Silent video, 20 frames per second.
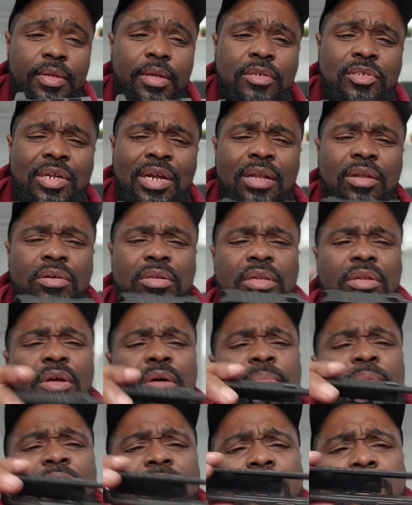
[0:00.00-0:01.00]
So then I looked a
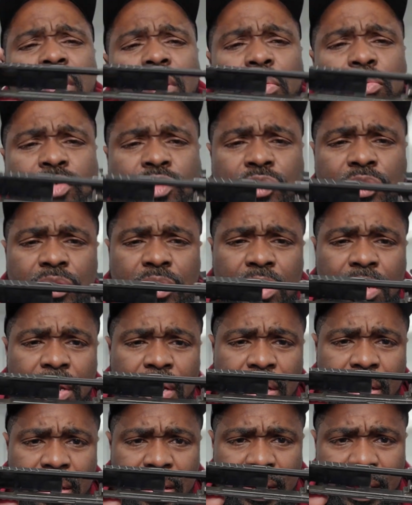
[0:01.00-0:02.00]
little bit closer,
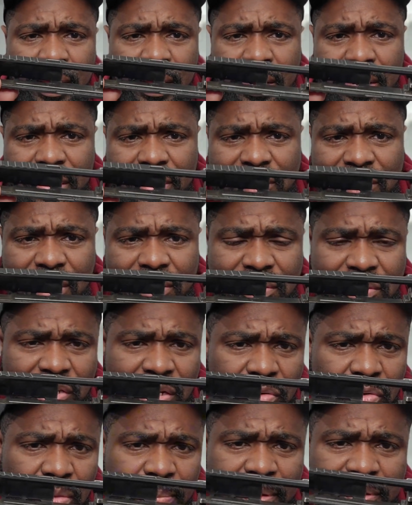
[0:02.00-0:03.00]
and like I said, I
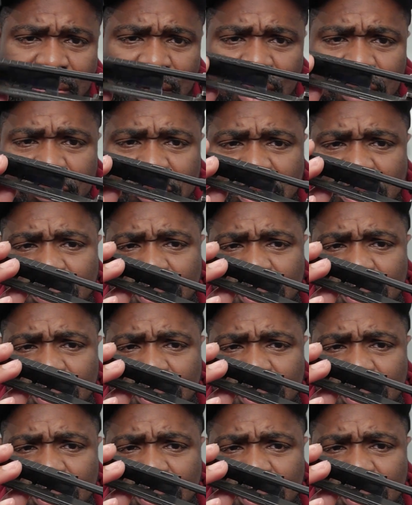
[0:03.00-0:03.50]
checked all my tolerances.